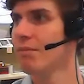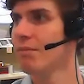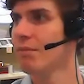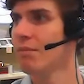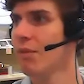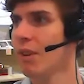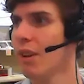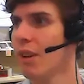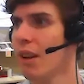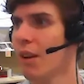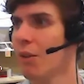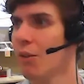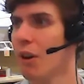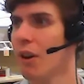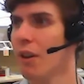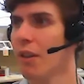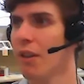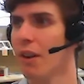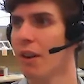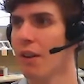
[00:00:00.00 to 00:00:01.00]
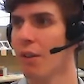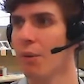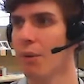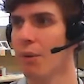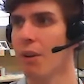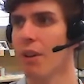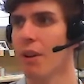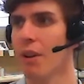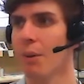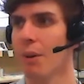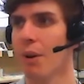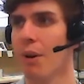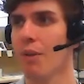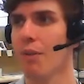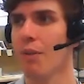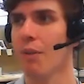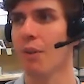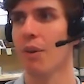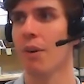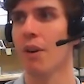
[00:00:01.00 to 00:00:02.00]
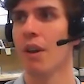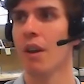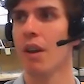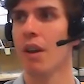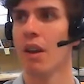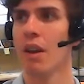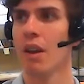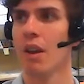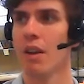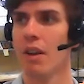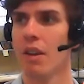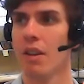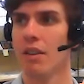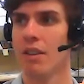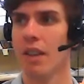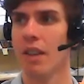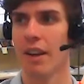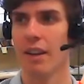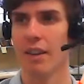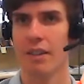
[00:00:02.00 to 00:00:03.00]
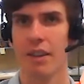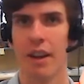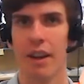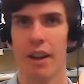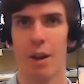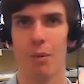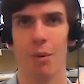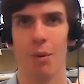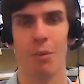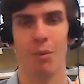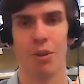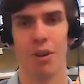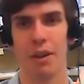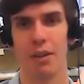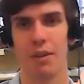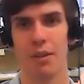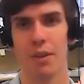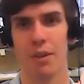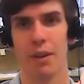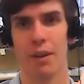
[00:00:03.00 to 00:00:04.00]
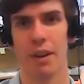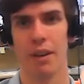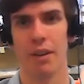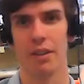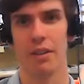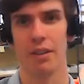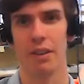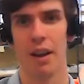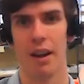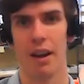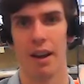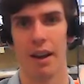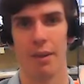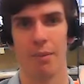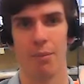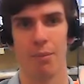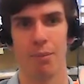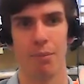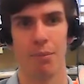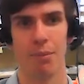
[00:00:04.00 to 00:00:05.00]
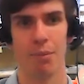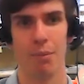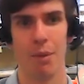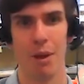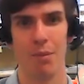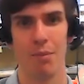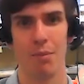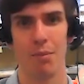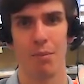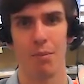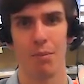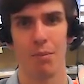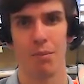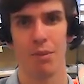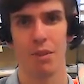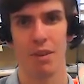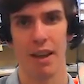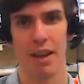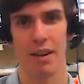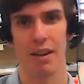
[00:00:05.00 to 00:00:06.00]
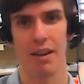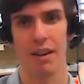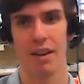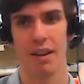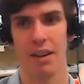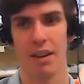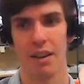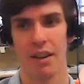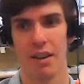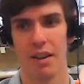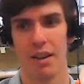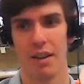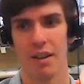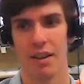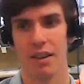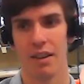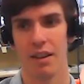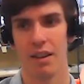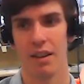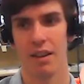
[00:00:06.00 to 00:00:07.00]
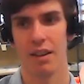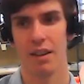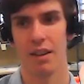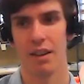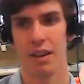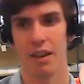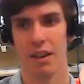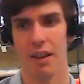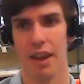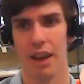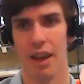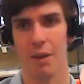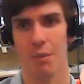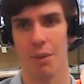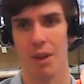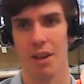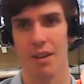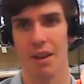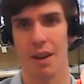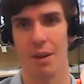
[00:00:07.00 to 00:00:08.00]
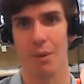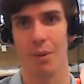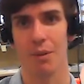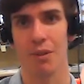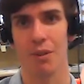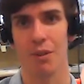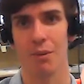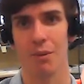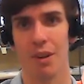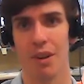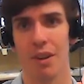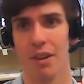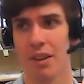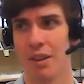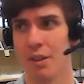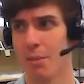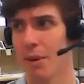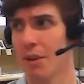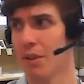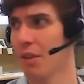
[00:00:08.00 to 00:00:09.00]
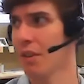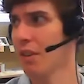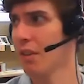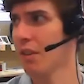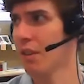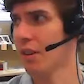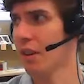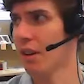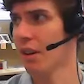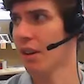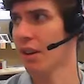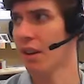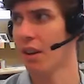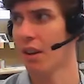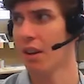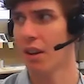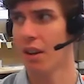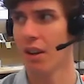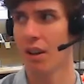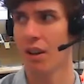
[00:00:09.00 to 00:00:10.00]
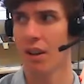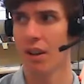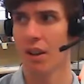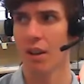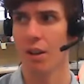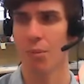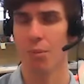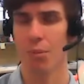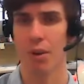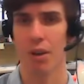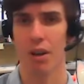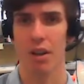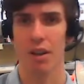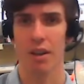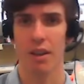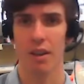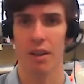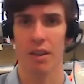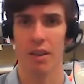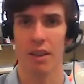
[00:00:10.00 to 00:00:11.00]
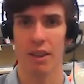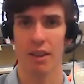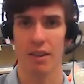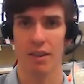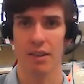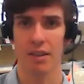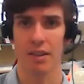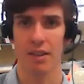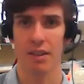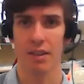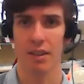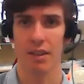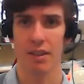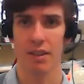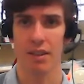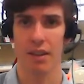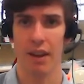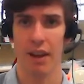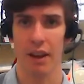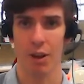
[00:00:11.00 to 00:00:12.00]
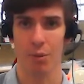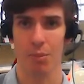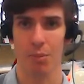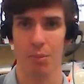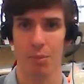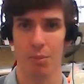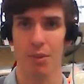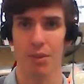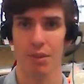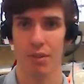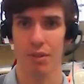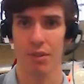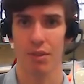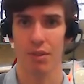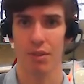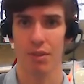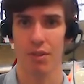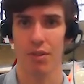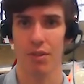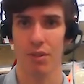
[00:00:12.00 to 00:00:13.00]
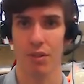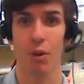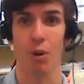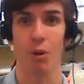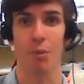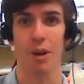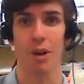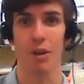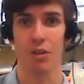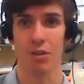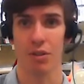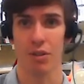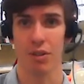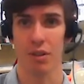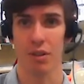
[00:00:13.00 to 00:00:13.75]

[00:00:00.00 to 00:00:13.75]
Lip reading: I'm trying to think of the word that I'm going for. Setting up objects to a high BIM standard, it can be time consuming, especially at the start, but this helps so much.